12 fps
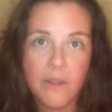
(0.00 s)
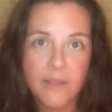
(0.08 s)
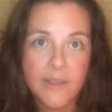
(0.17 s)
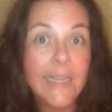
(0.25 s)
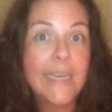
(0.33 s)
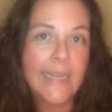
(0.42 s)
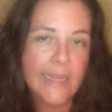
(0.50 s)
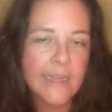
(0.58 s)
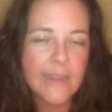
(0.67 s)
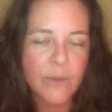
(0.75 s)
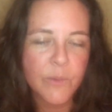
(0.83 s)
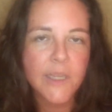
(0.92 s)

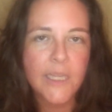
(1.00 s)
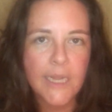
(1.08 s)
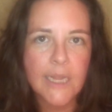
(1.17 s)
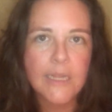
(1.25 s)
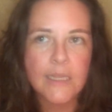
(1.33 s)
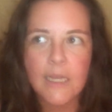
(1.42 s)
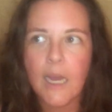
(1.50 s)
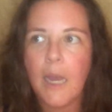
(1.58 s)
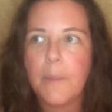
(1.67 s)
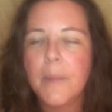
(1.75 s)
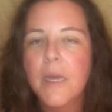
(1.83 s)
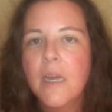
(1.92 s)
CDs, there were CDs at the
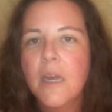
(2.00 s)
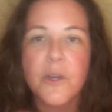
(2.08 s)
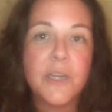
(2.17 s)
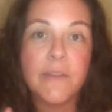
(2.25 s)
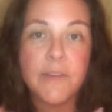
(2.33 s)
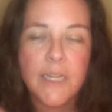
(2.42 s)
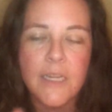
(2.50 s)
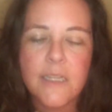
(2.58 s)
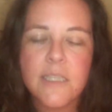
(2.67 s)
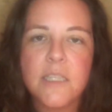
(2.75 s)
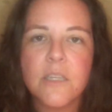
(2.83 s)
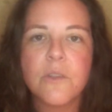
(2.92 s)
time, or
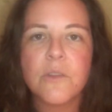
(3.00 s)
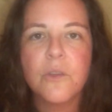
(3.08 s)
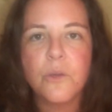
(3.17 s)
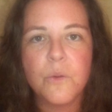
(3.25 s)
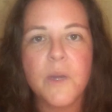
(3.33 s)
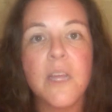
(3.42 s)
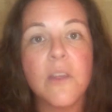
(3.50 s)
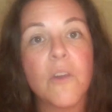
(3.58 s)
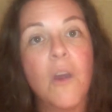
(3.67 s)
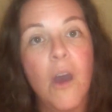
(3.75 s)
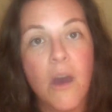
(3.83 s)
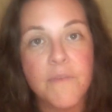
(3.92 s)
DVDs, to his
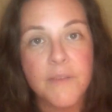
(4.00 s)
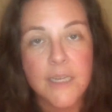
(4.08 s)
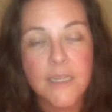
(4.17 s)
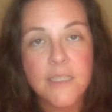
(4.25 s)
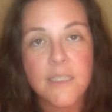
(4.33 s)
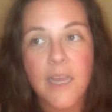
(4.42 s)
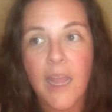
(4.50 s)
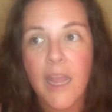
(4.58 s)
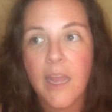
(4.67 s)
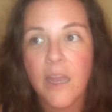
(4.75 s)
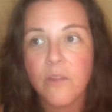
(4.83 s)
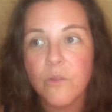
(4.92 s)
office,
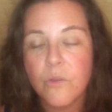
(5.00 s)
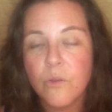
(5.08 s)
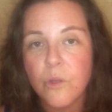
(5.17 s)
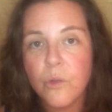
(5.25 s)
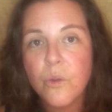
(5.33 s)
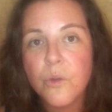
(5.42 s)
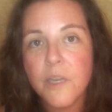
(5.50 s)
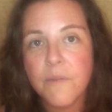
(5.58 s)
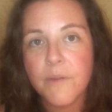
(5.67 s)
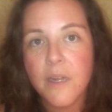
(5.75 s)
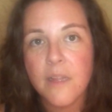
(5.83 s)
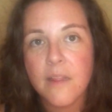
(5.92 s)
and two
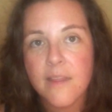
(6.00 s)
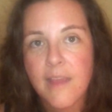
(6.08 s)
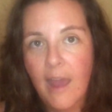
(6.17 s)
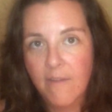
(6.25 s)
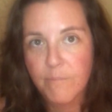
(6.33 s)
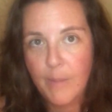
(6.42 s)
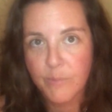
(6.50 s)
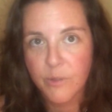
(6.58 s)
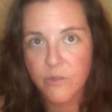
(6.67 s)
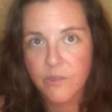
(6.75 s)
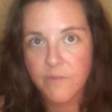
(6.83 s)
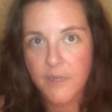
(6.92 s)
different staff
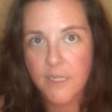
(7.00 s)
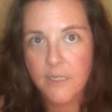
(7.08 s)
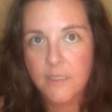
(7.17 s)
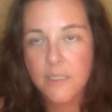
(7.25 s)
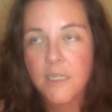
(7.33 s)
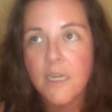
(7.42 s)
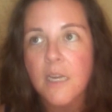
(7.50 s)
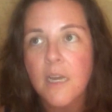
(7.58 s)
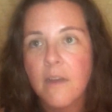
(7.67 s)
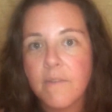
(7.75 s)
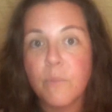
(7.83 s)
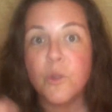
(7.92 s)
members of his
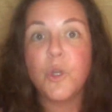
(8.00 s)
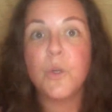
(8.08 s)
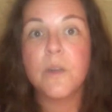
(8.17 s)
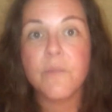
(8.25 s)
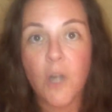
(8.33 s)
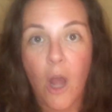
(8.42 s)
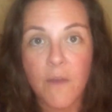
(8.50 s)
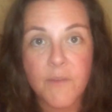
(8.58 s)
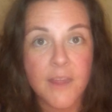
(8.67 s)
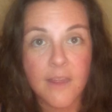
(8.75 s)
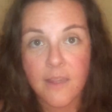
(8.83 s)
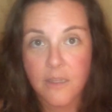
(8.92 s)
from two different
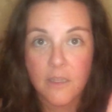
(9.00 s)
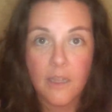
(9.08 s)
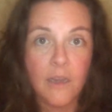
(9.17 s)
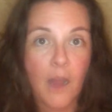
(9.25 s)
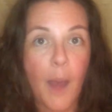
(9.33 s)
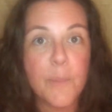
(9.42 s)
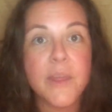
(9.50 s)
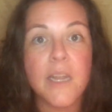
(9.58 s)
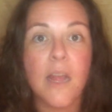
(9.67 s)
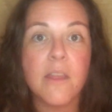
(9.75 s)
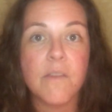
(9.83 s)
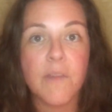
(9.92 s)
offices in
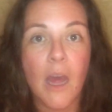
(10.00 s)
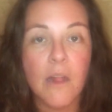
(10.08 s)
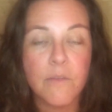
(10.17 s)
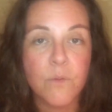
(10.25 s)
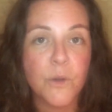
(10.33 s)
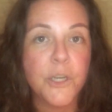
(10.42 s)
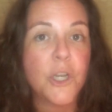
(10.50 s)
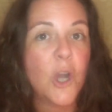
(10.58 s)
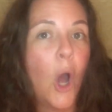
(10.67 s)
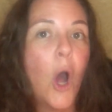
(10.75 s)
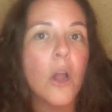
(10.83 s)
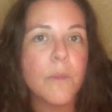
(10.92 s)
opposite ends of California
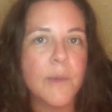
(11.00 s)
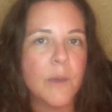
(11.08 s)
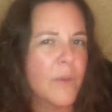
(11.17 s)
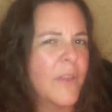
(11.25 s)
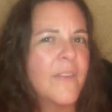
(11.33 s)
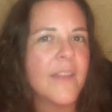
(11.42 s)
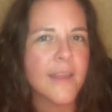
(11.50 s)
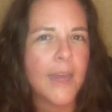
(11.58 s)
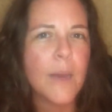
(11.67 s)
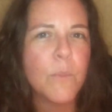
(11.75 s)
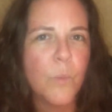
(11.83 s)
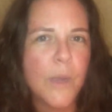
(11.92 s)
called me within the
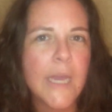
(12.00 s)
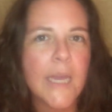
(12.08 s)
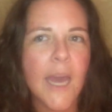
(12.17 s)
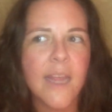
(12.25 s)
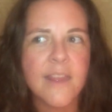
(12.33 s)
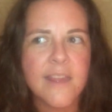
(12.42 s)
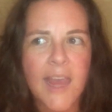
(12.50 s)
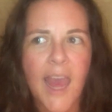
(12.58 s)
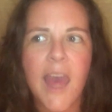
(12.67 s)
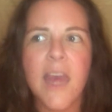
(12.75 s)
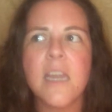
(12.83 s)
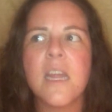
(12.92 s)
same week and
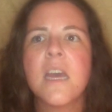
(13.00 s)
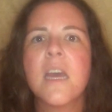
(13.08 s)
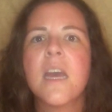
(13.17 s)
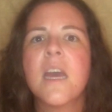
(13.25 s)
said,